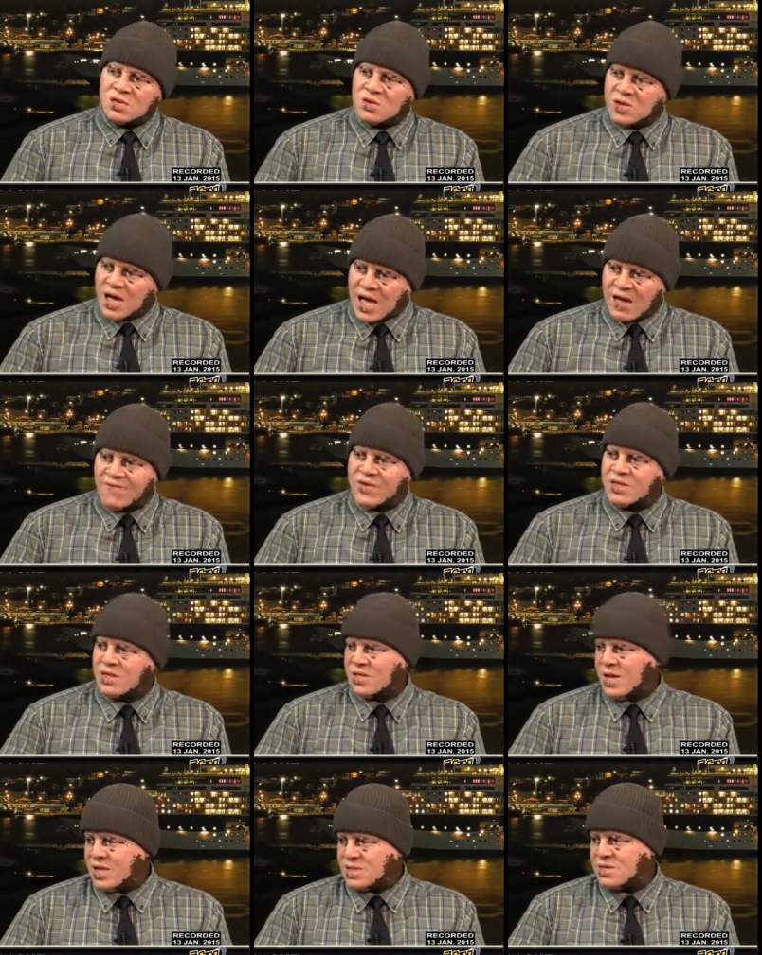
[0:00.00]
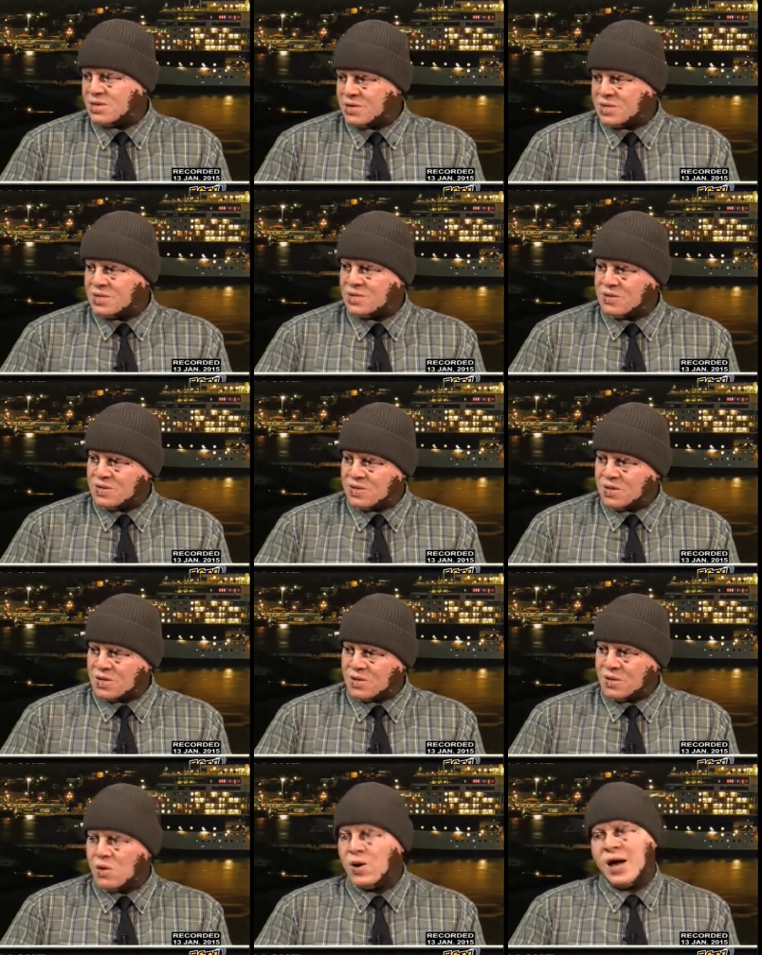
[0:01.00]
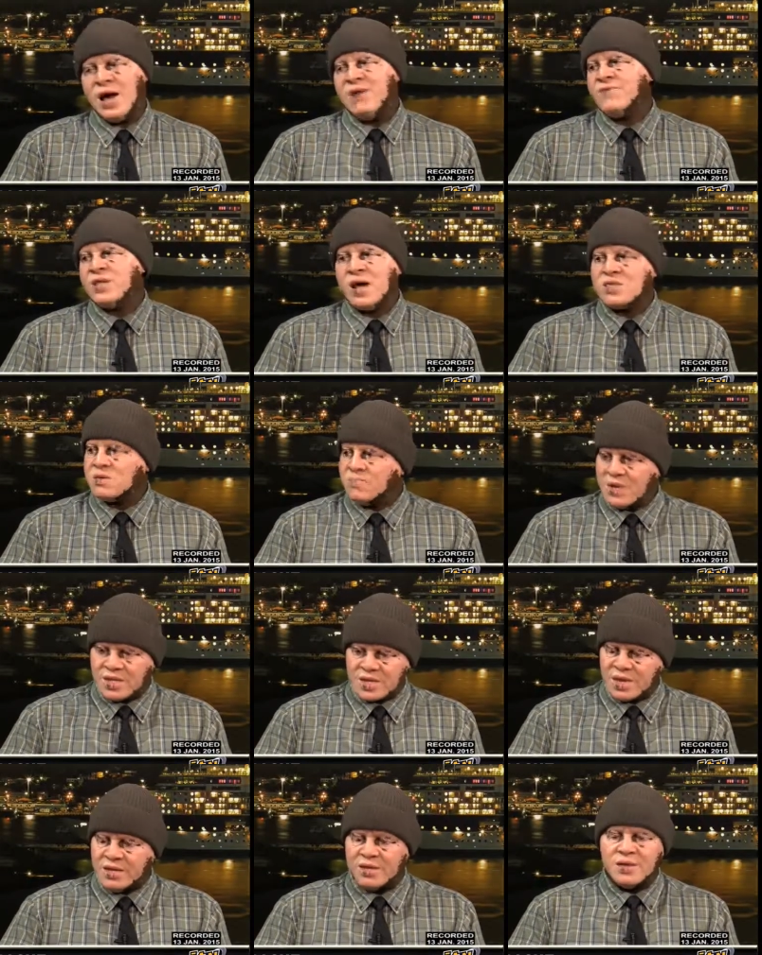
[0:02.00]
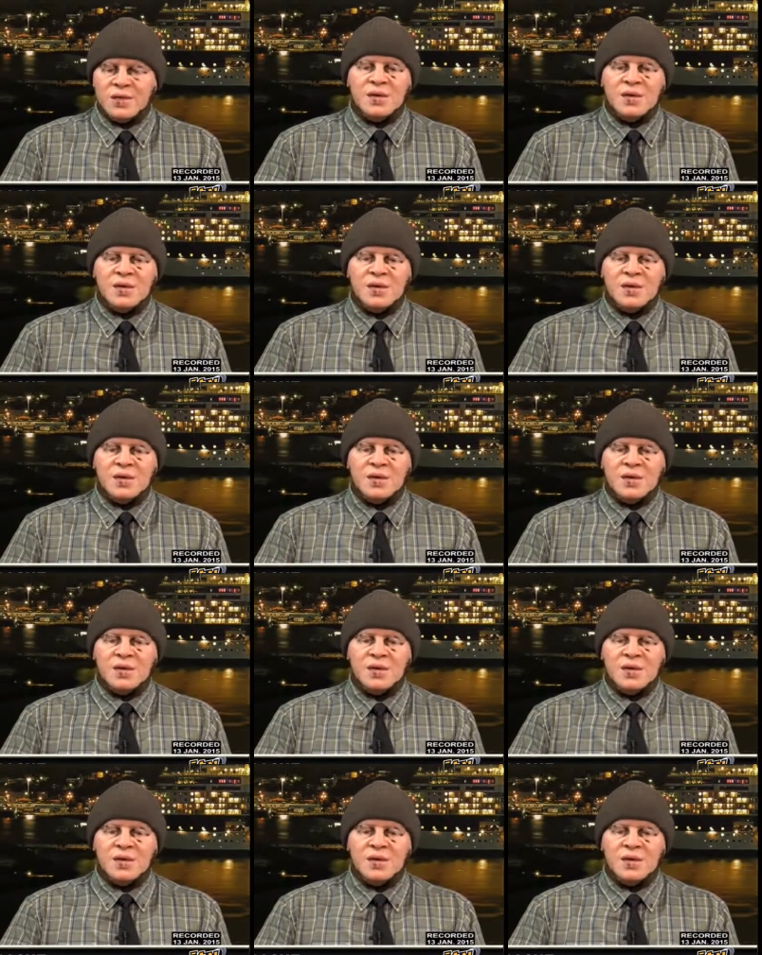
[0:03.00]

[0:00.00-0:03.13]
you know, have it entered or have it automated.